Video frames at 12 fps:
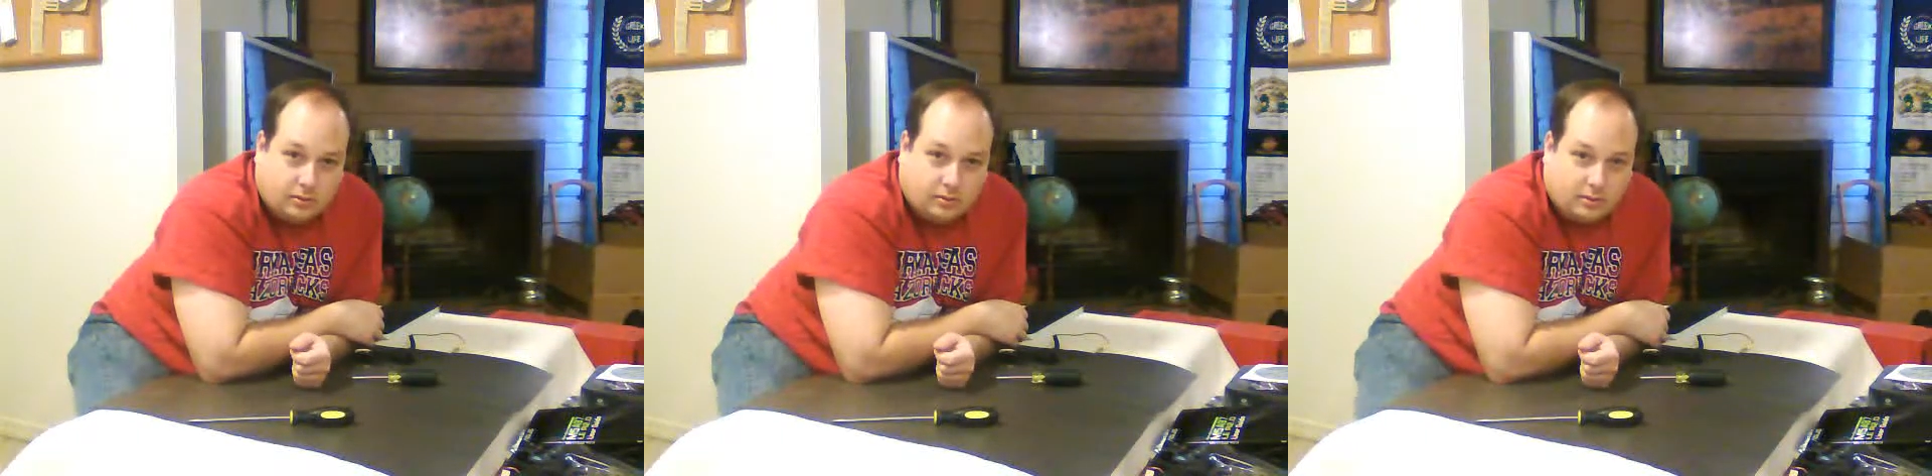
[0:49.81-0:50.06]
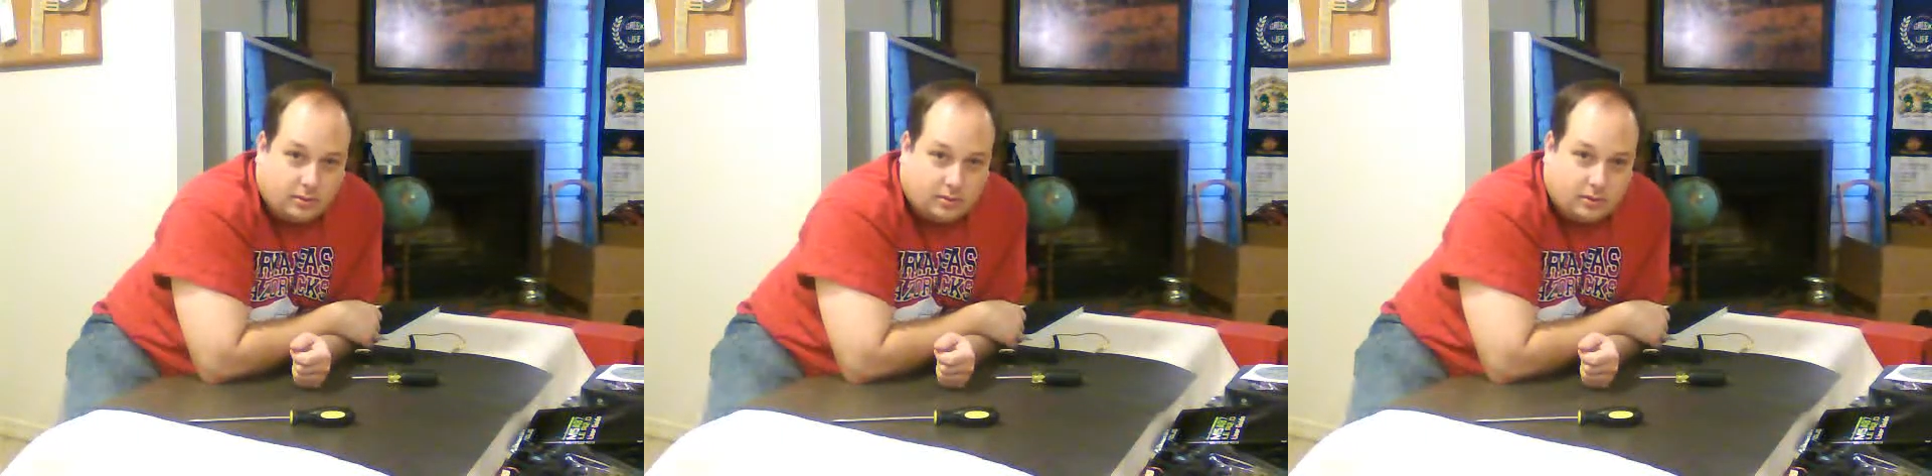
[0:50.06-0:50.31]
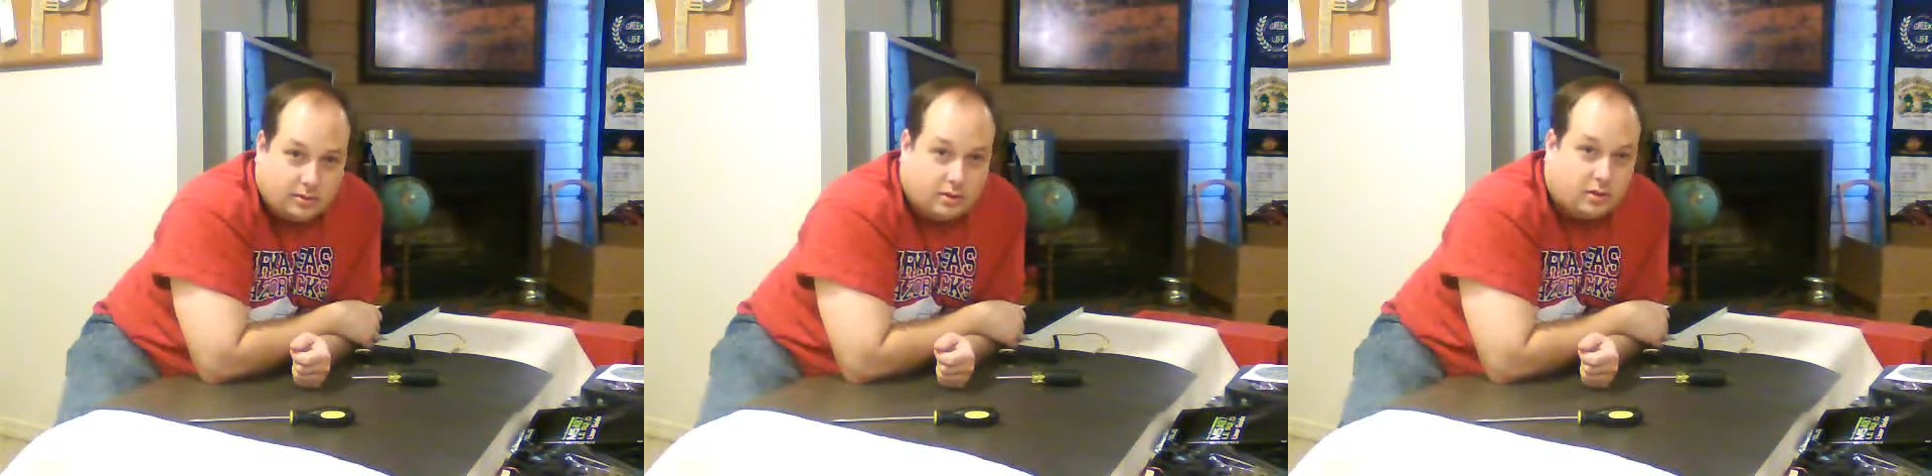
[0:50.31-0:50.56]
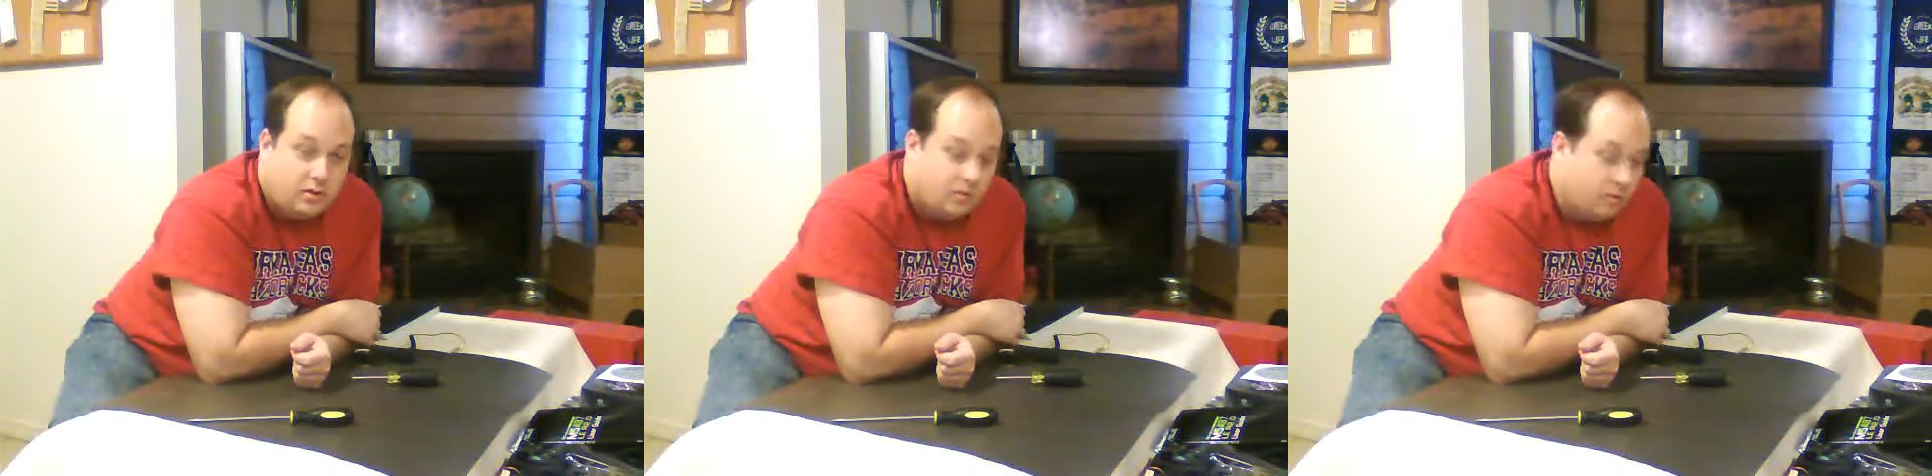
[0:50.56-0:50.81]
If we try to
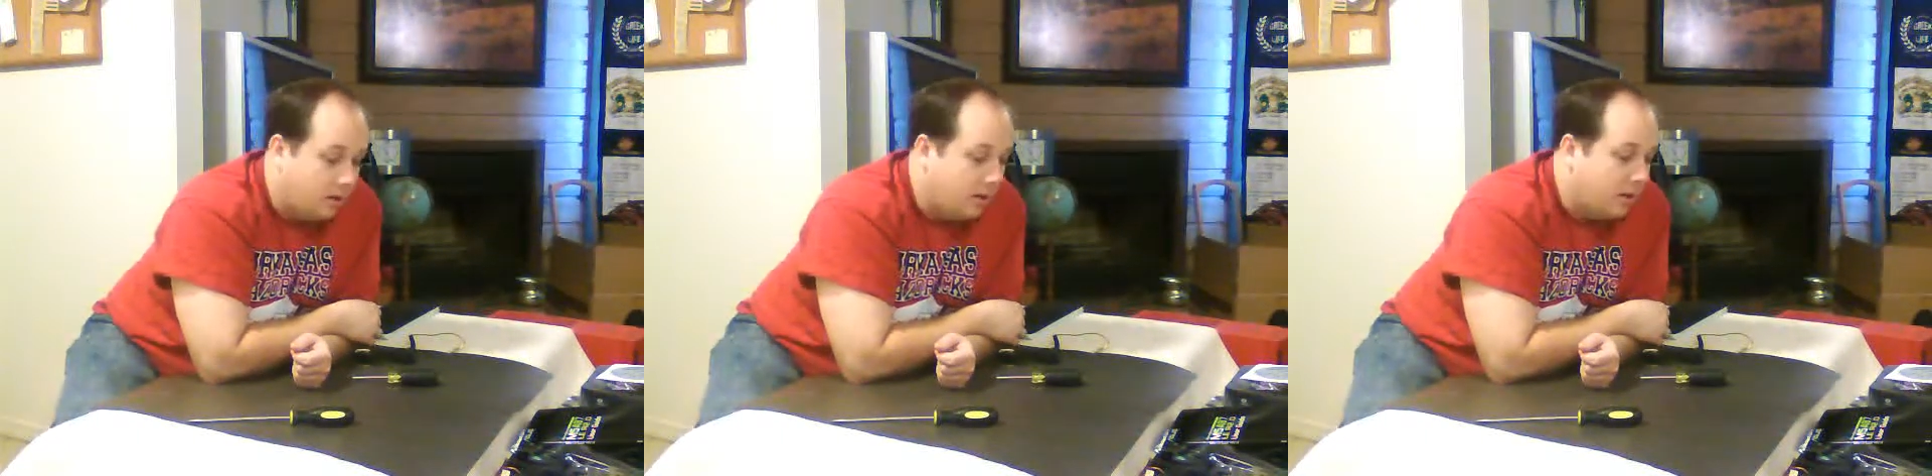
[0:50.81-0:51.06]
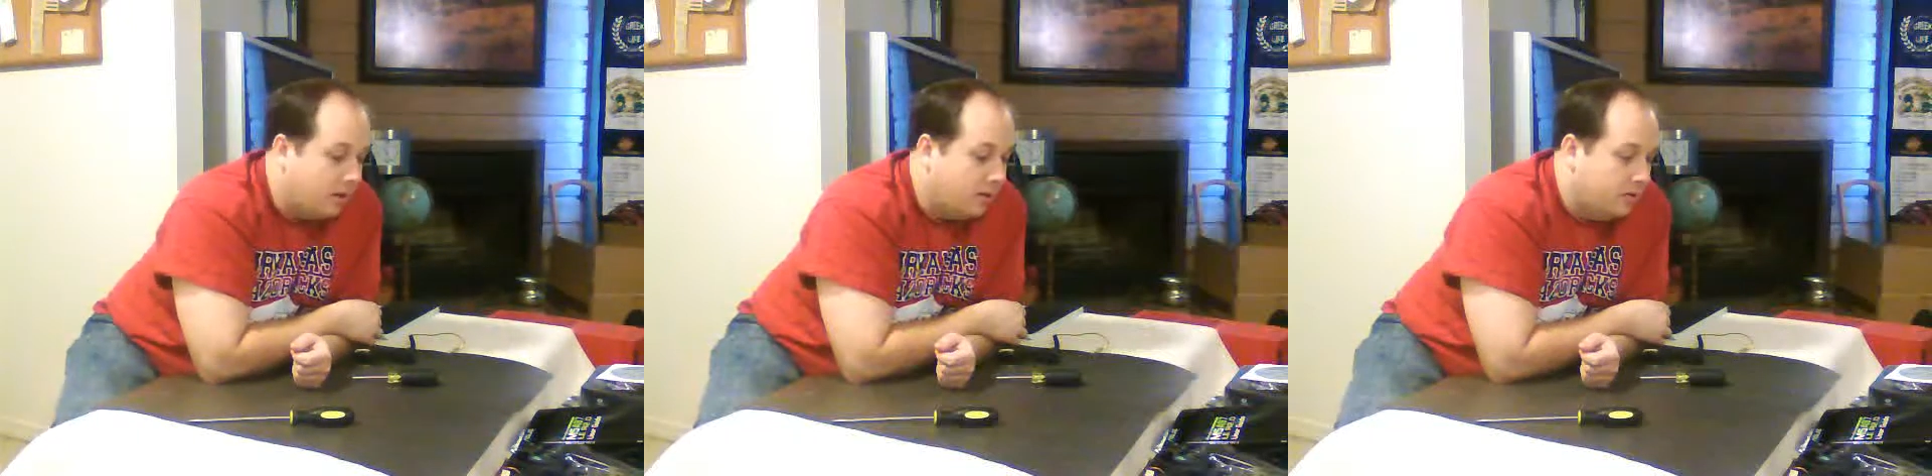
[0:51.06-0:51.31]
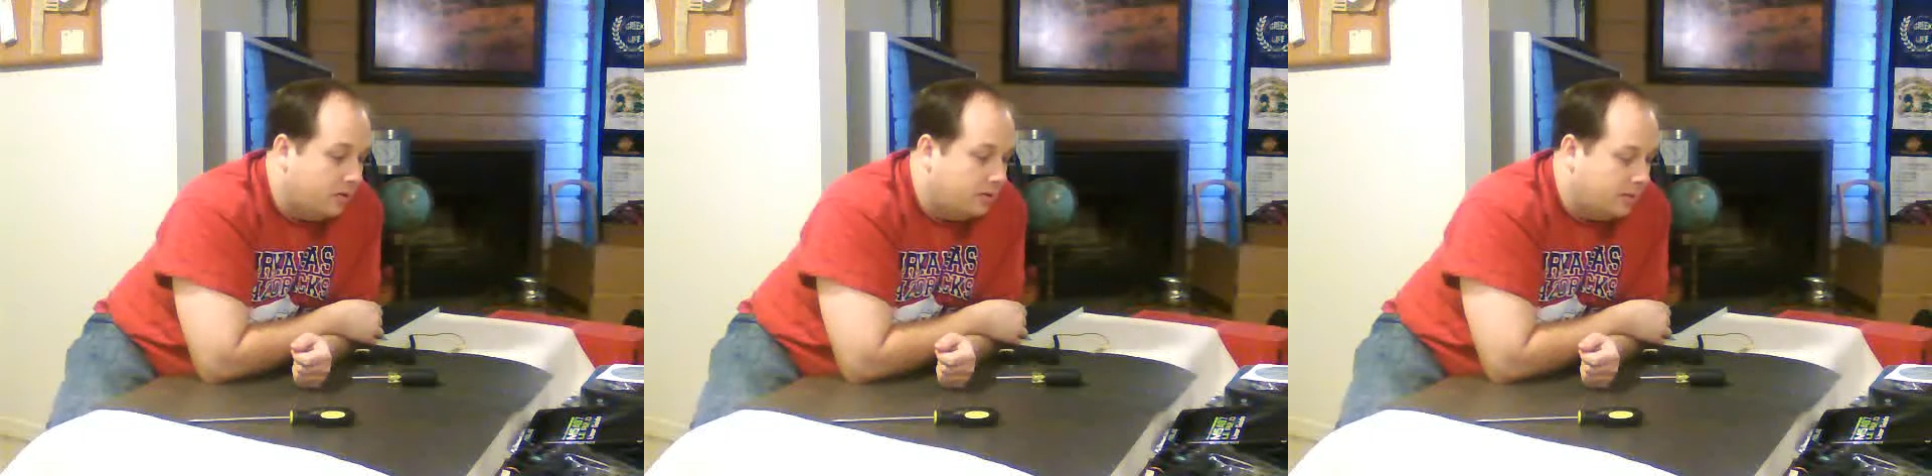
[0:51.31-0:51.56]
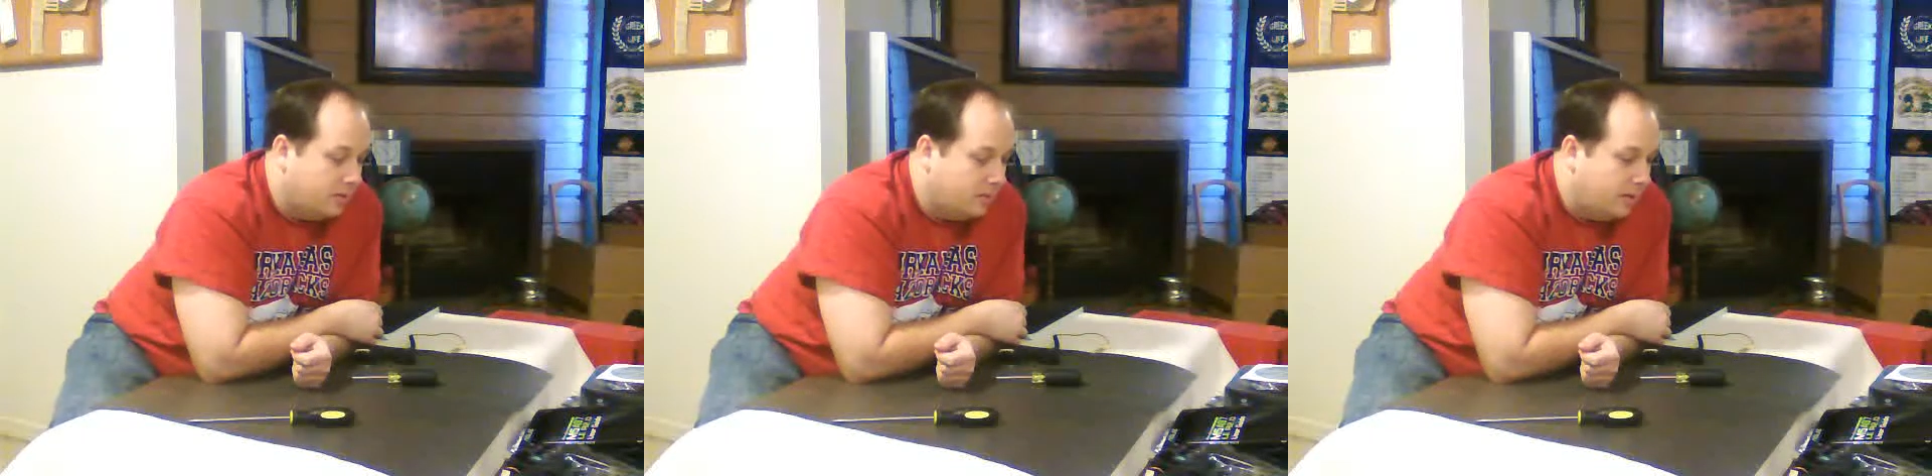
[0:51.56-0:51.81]
overclock those
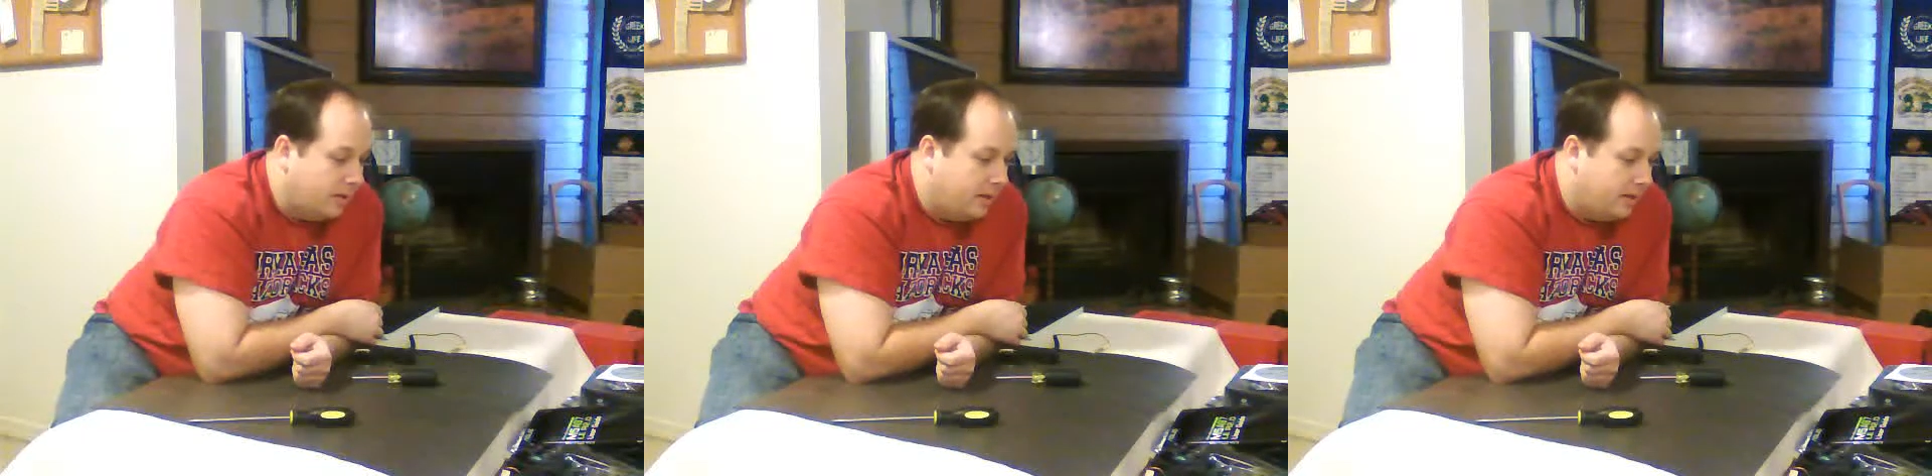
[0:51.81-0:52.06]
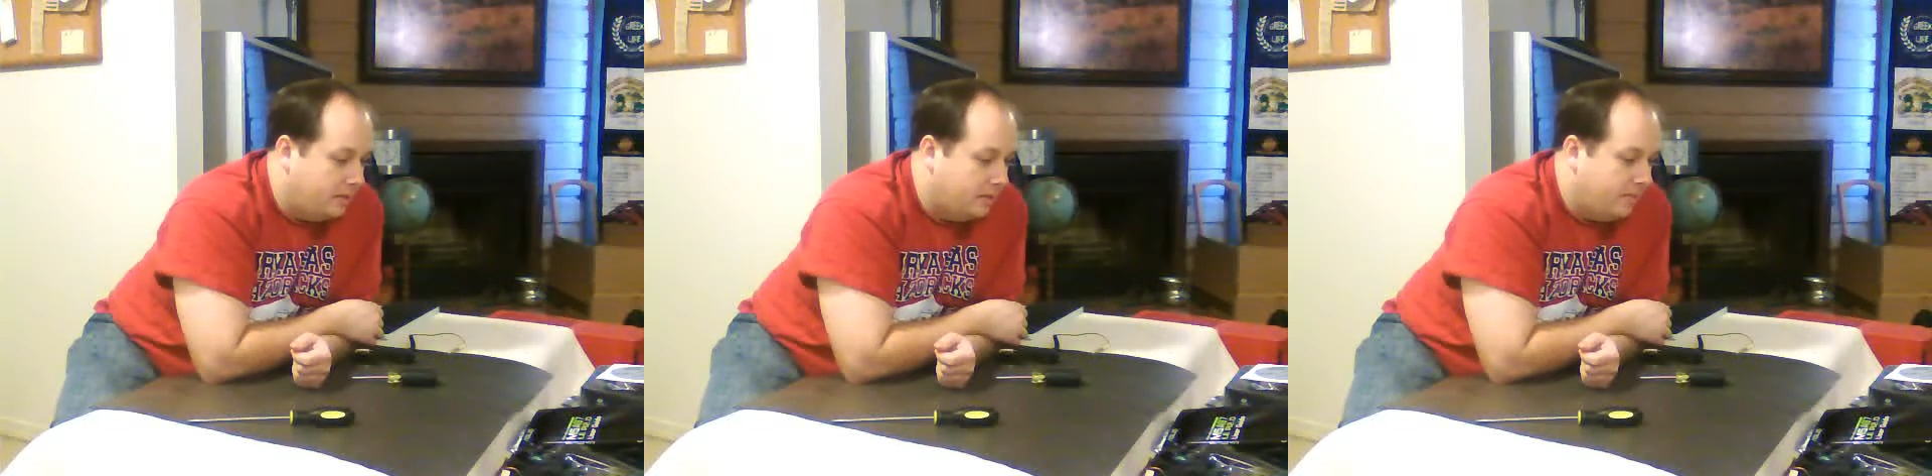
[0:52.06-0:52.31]
types of things,